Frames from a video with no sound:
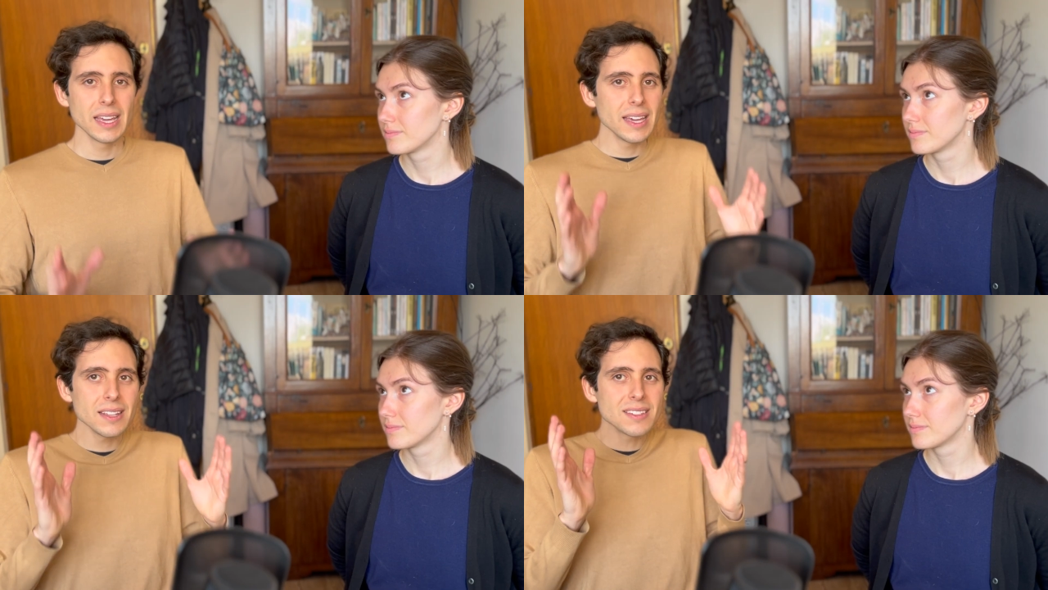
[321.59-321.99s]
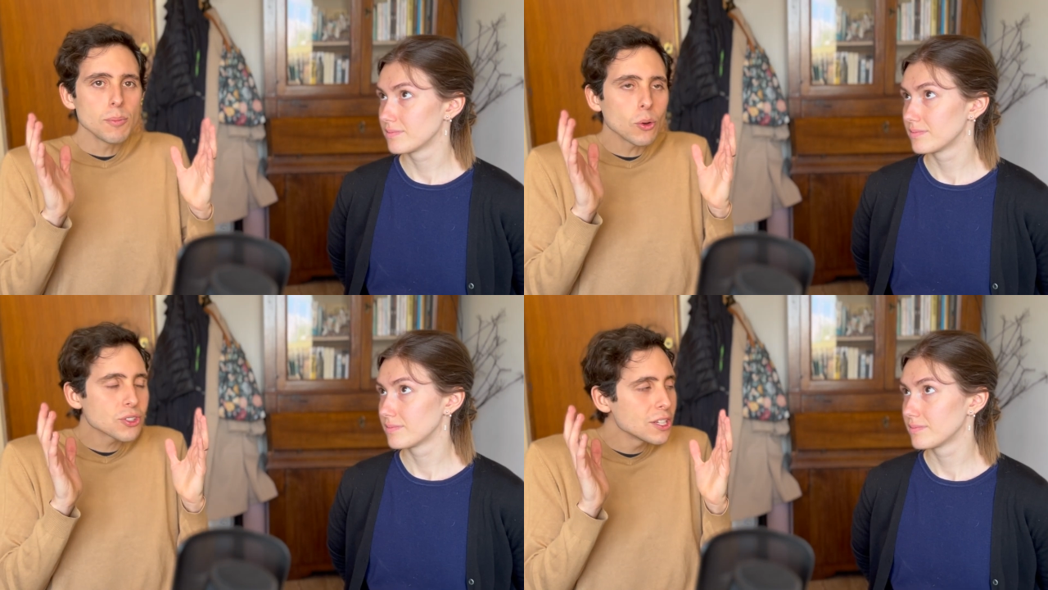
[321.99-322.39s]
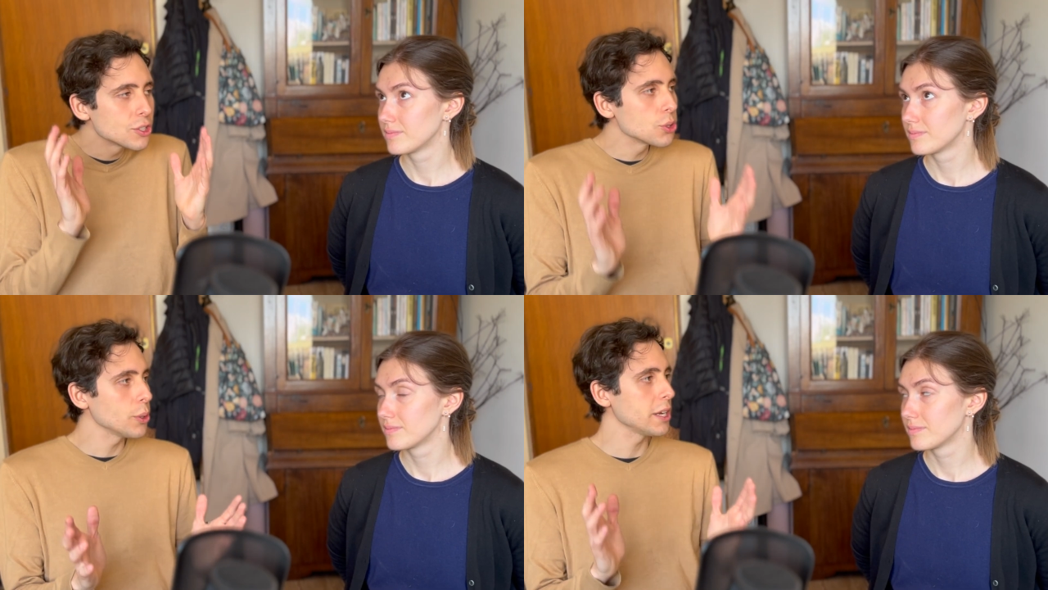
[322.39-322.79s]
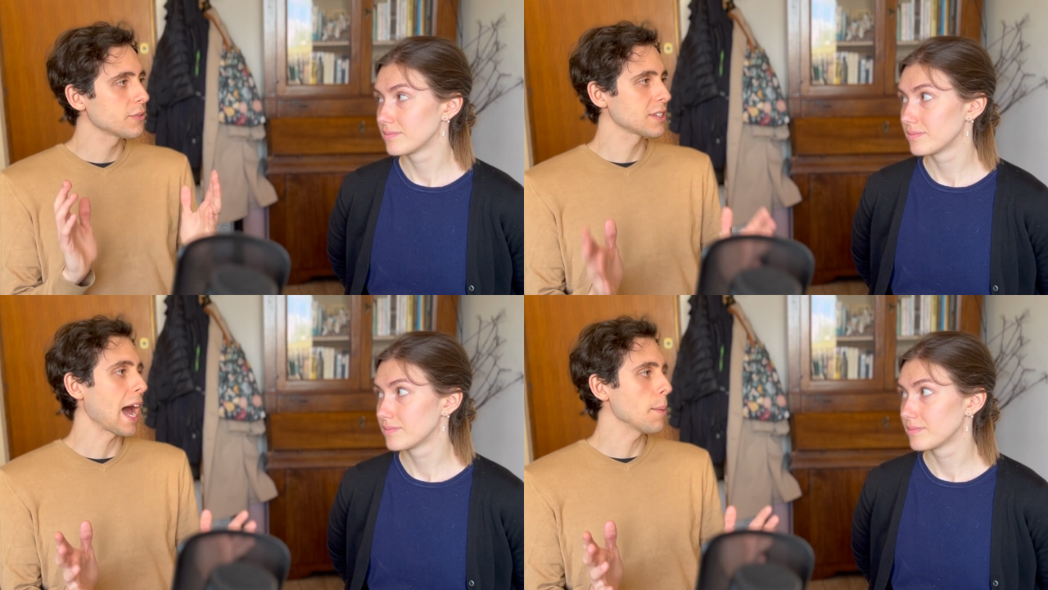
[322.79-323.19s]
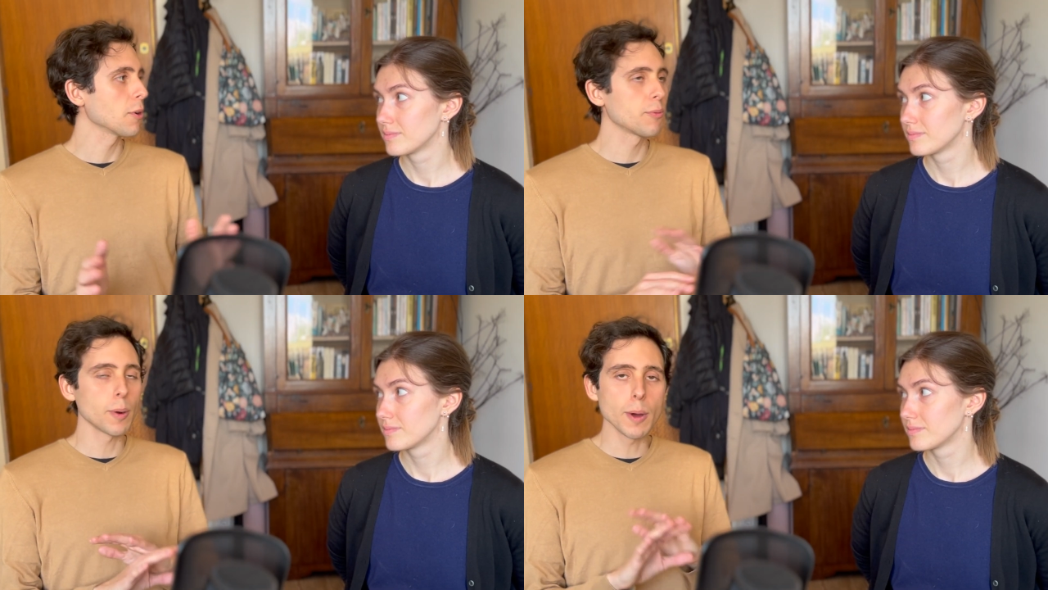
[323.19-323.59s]
Speaker 1: It is the most intuitive type of
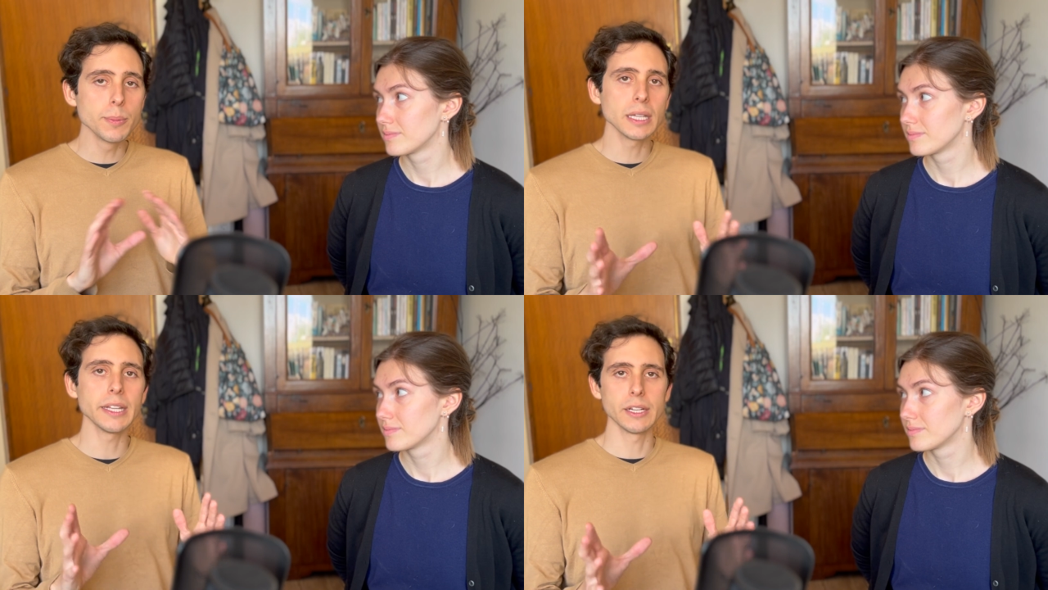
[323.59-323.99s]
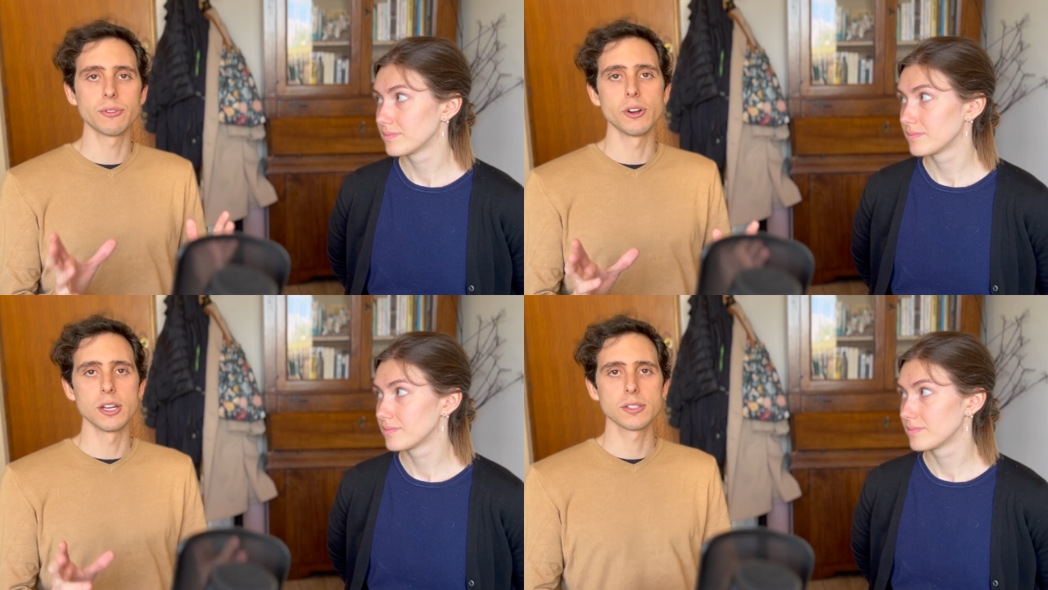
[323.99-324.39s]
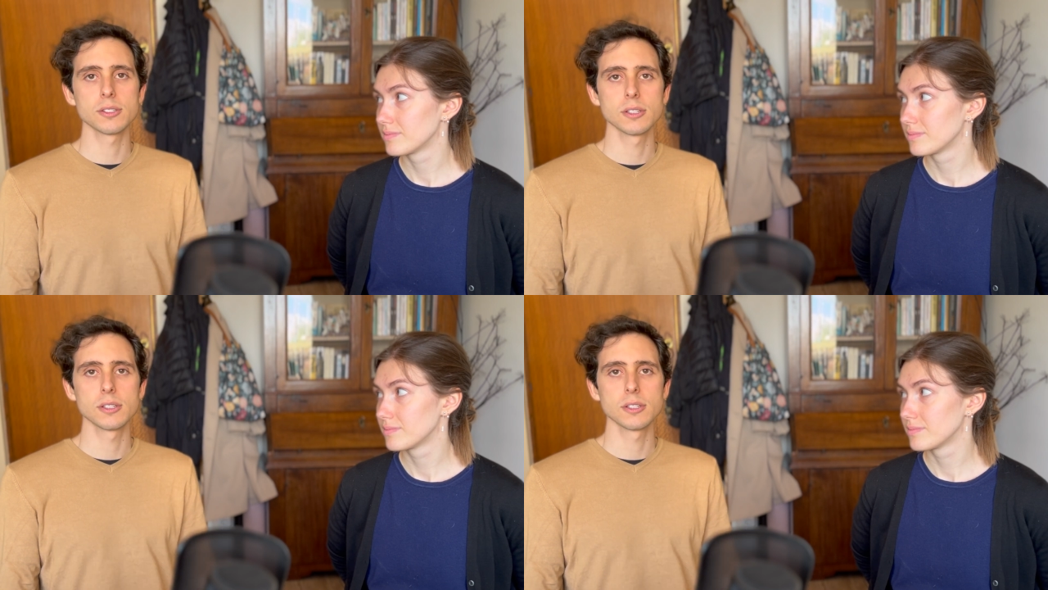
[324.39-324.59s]
probability for us,